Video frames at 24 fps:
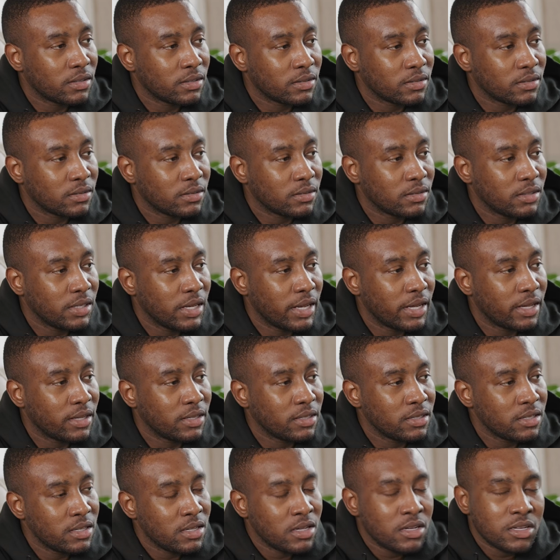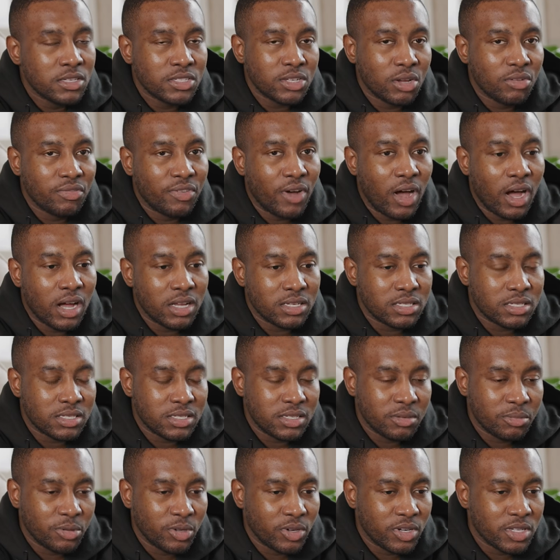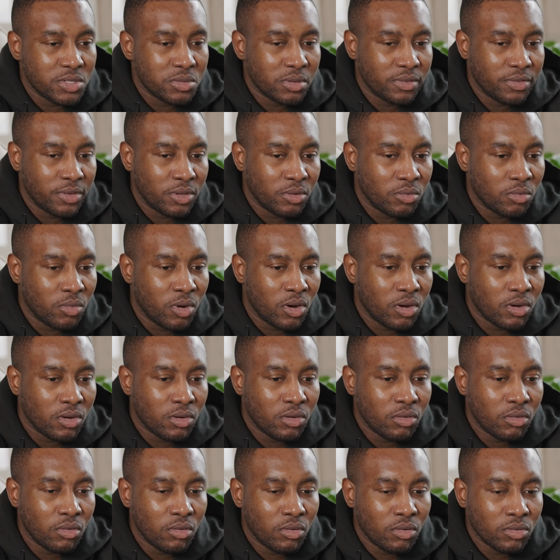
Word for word: your vision? Yeah. So for us, to be honest with you, what